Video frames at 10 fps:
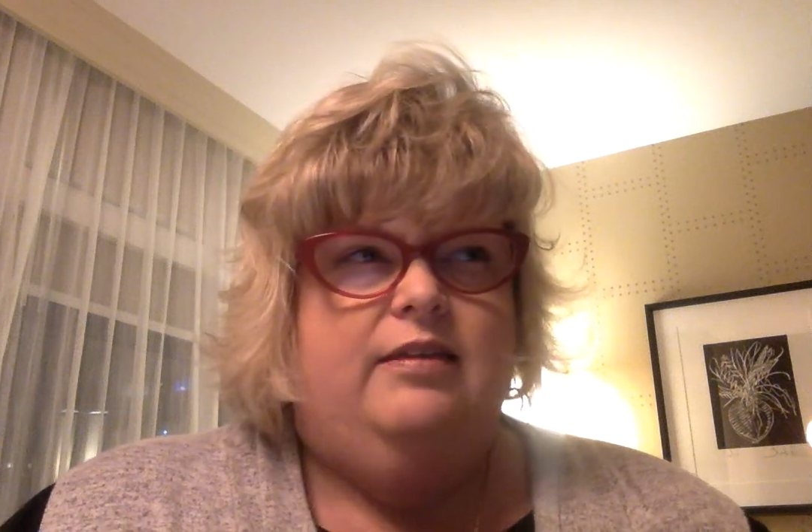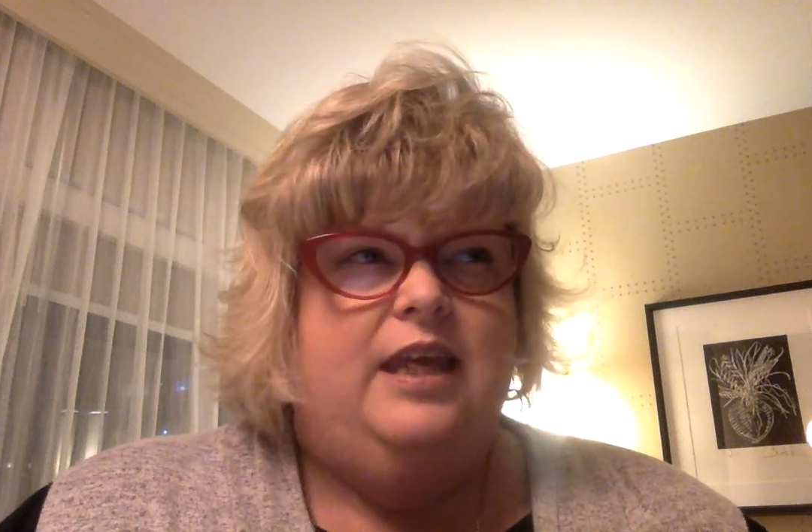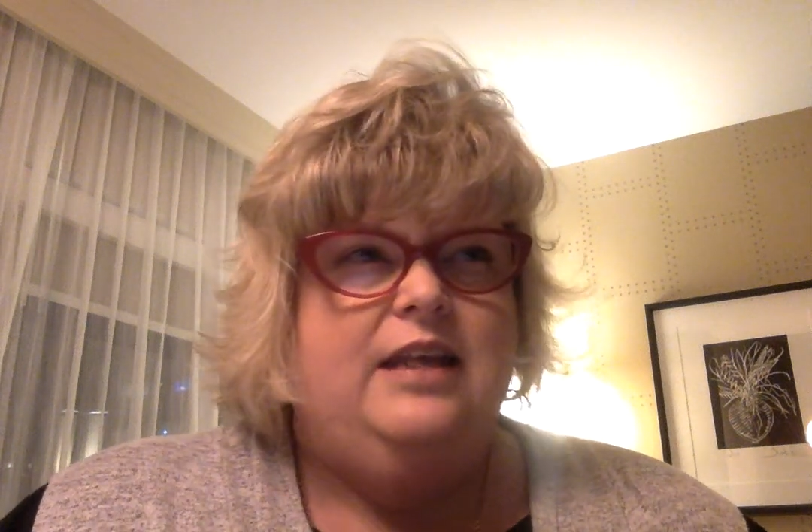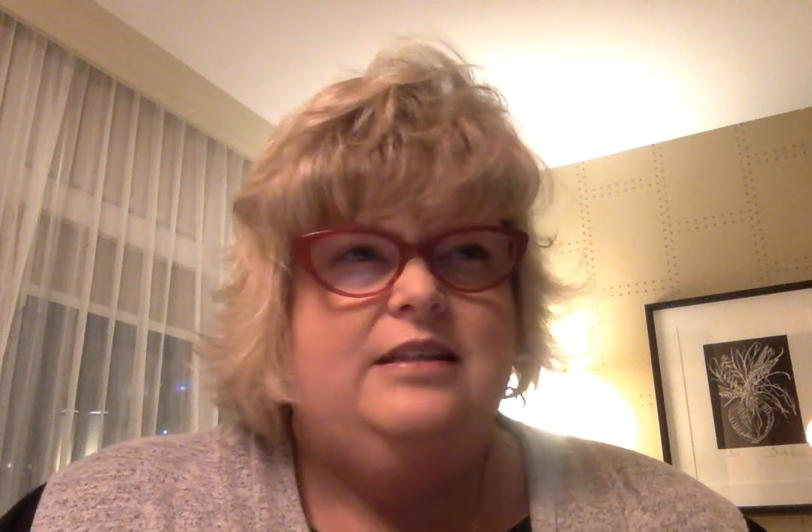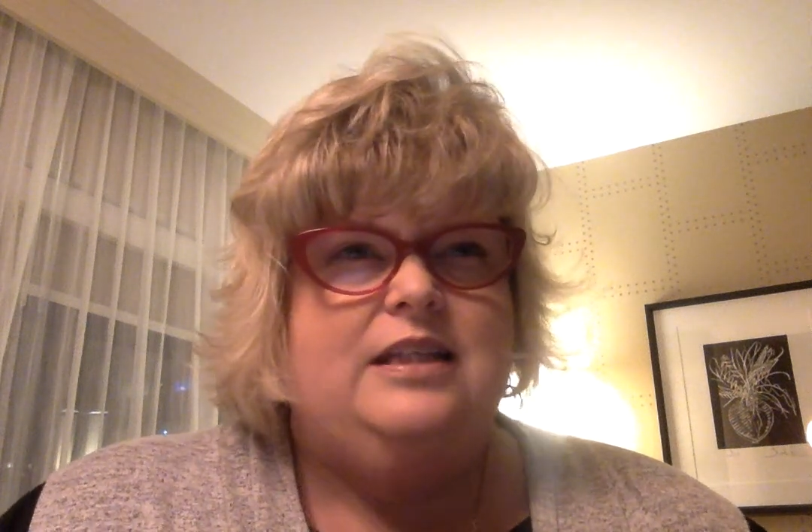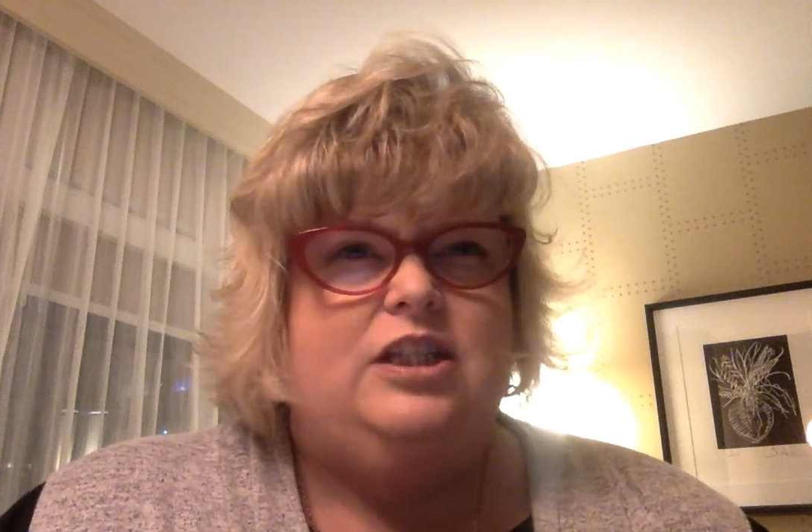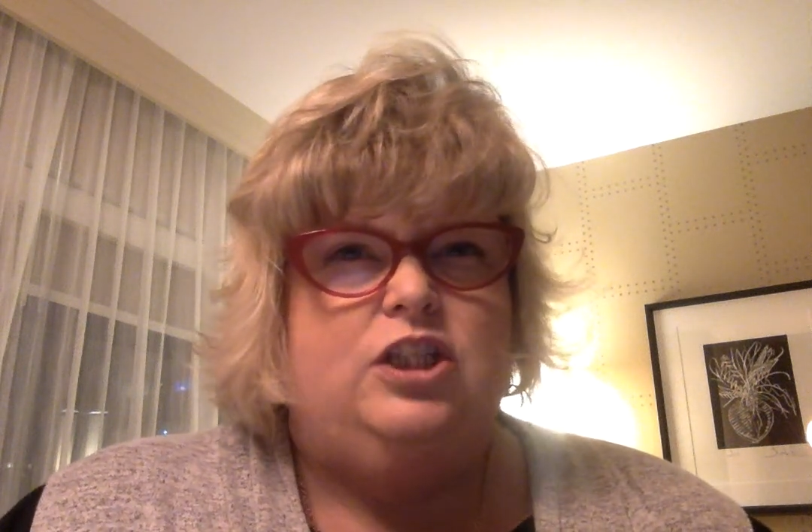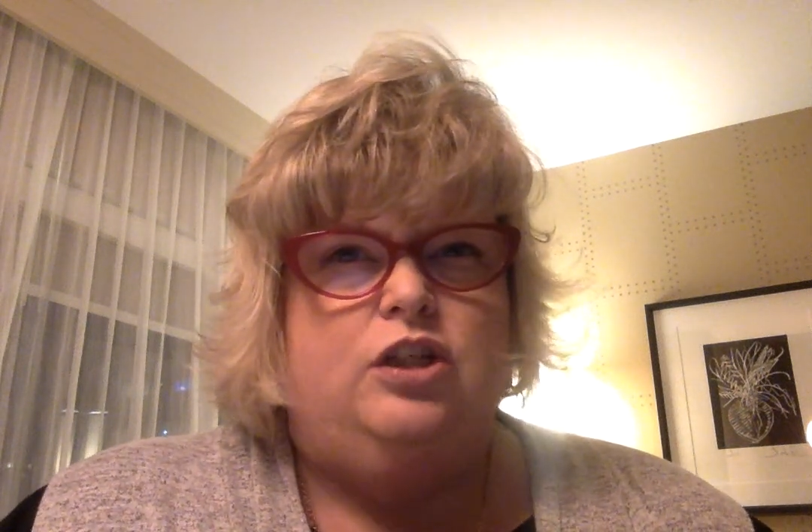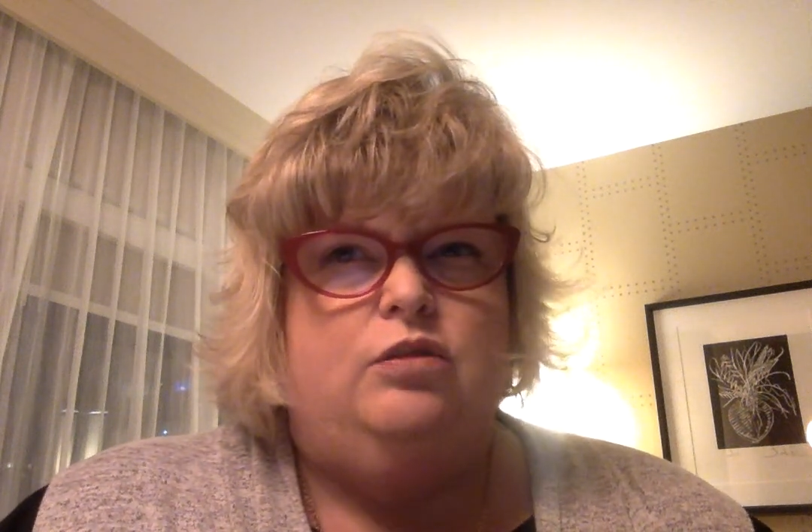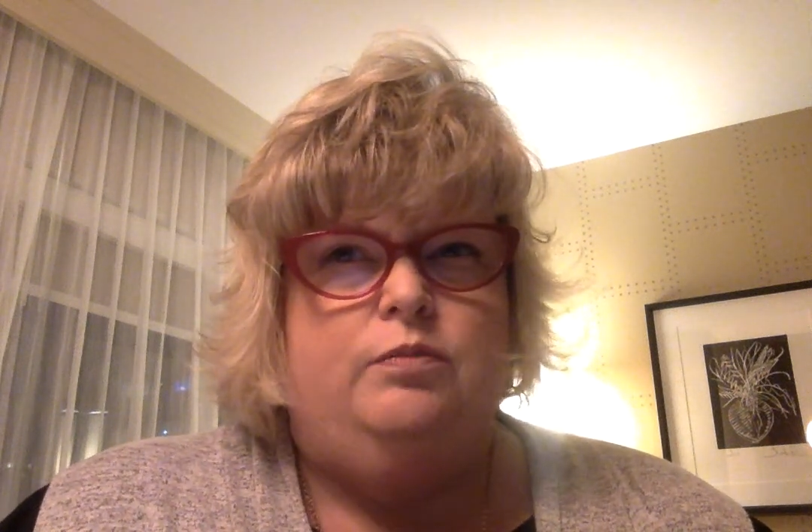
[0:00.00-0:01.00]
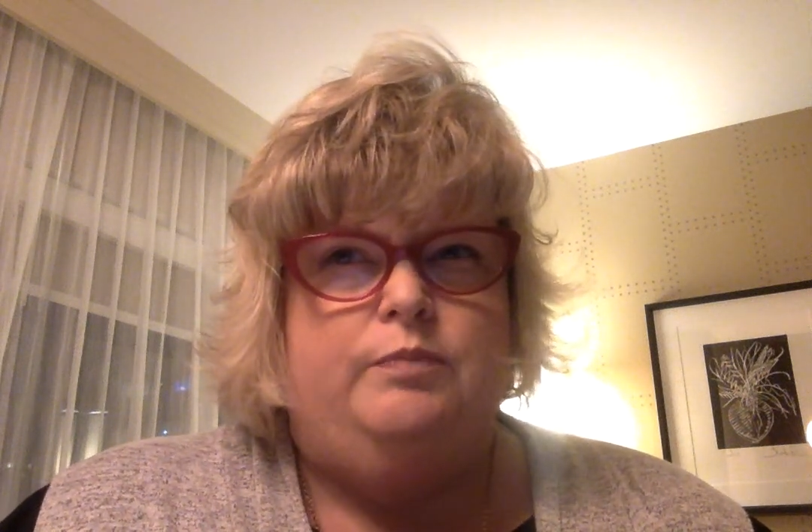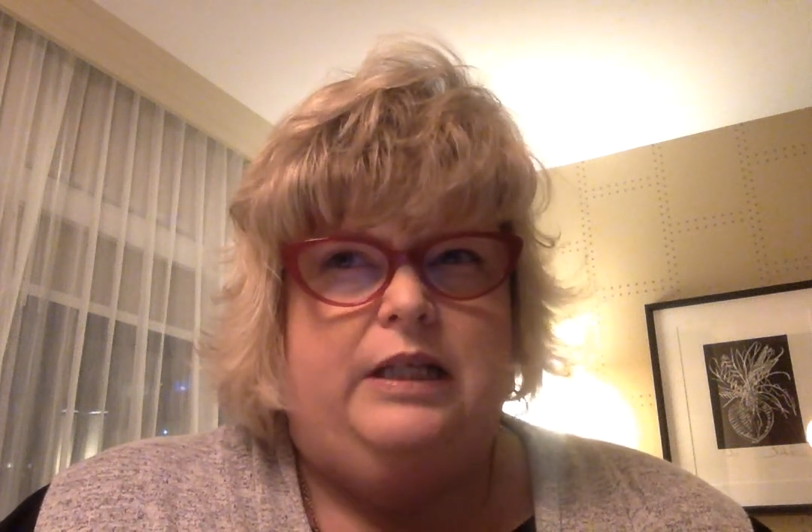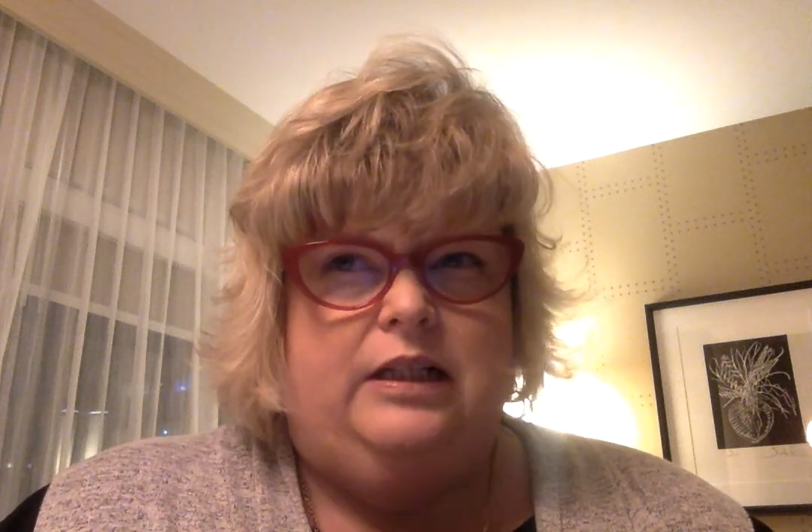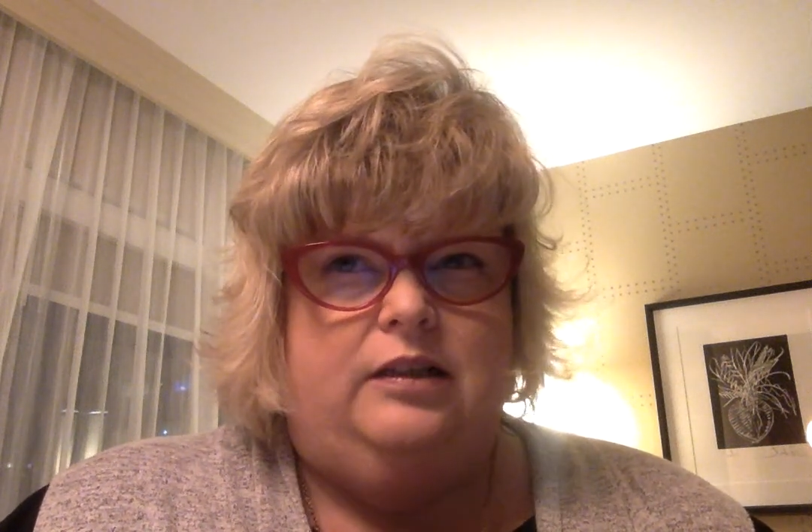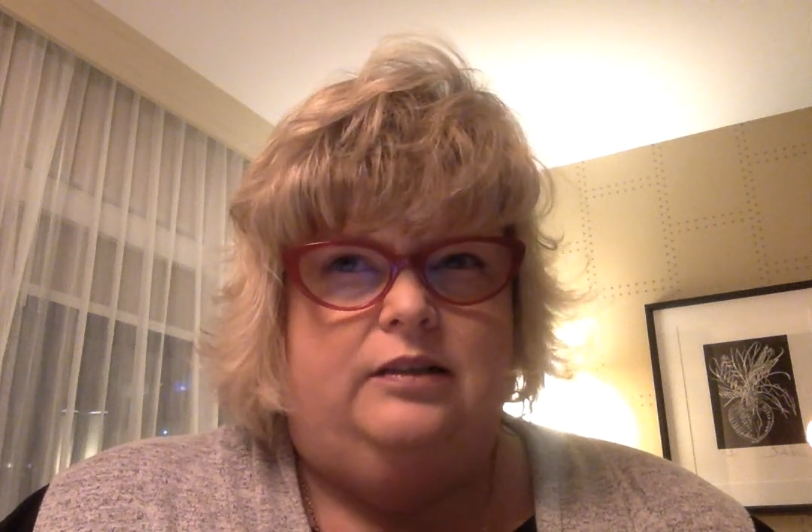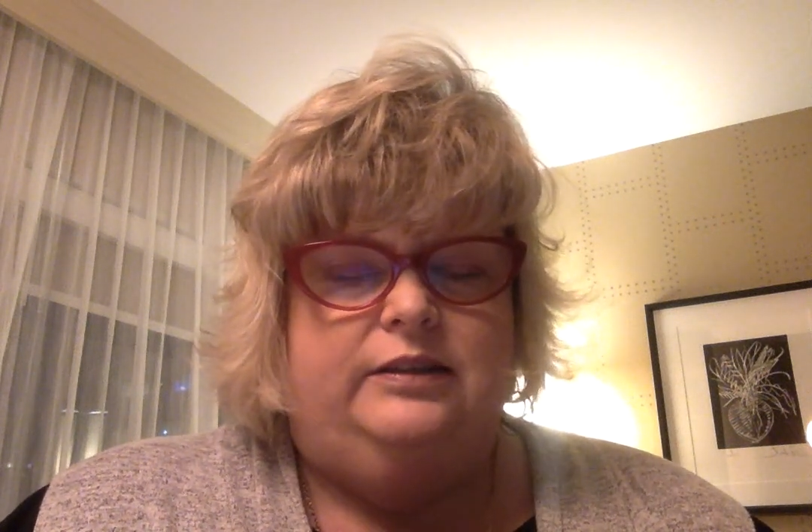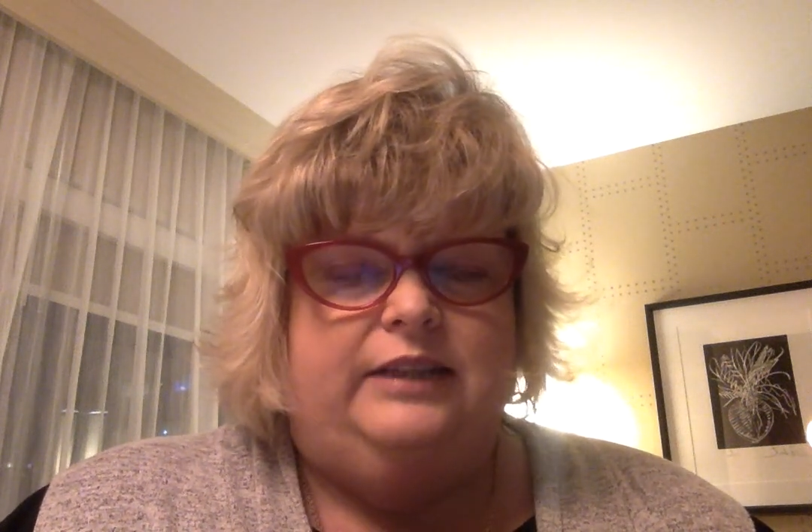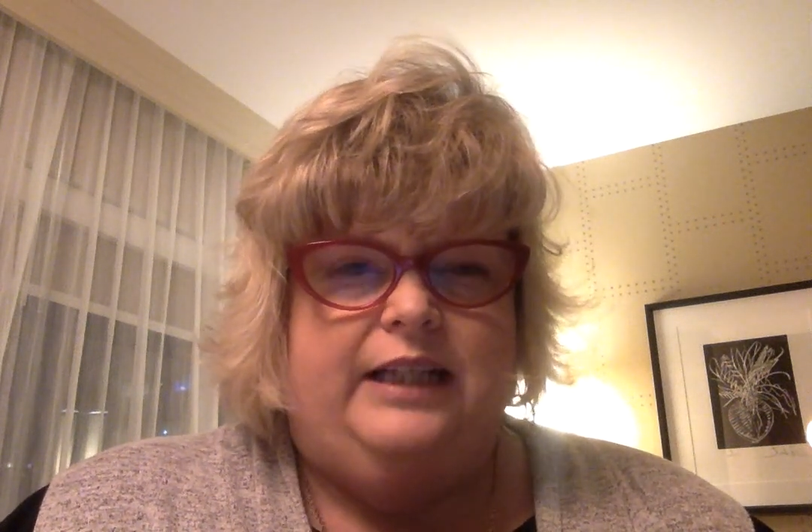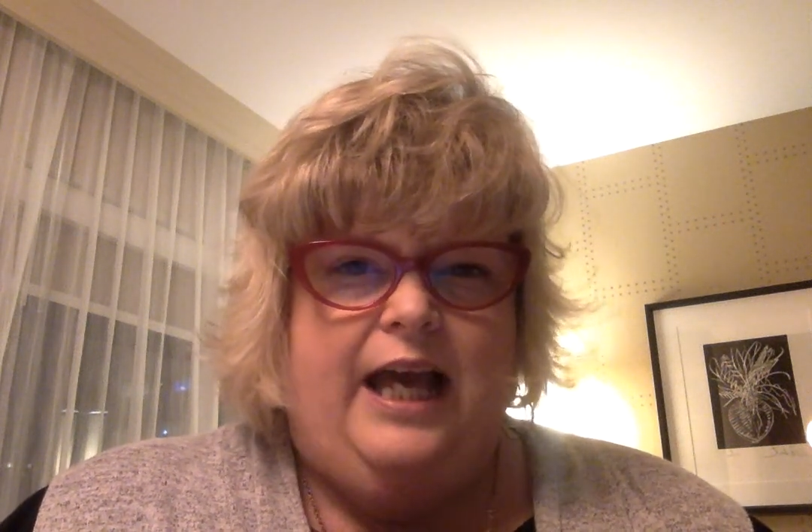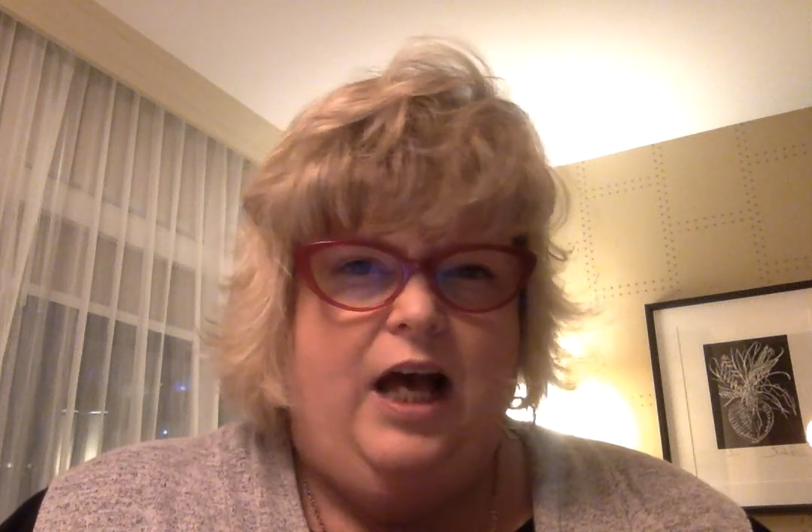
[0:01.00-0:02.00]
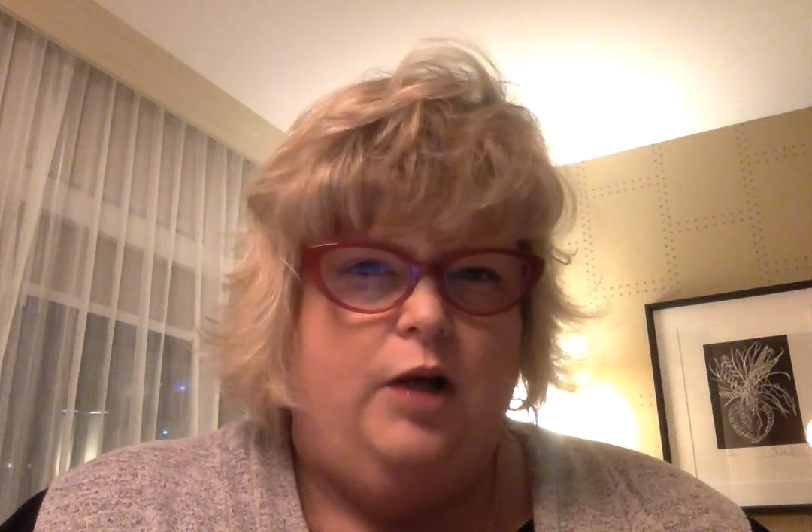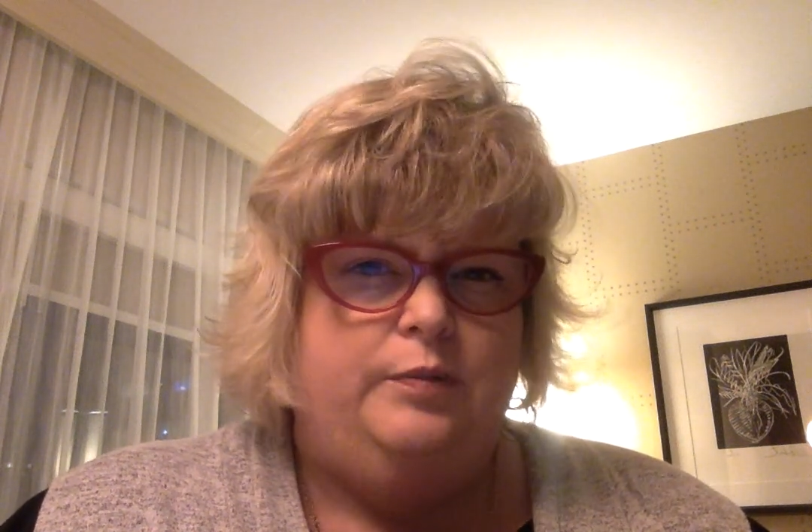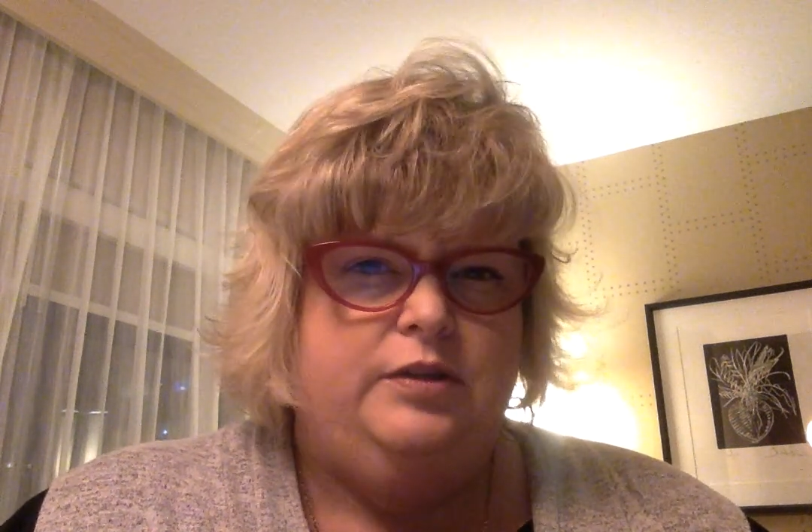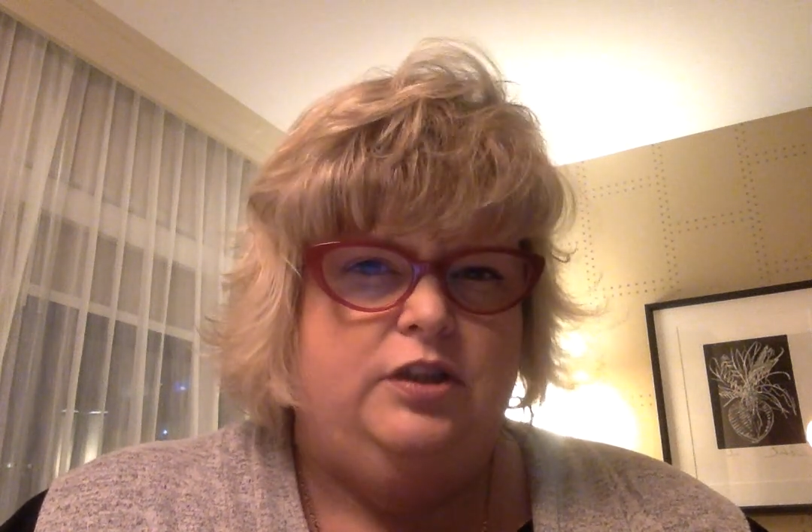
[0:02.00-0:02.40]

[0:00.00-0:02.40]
things that you build that help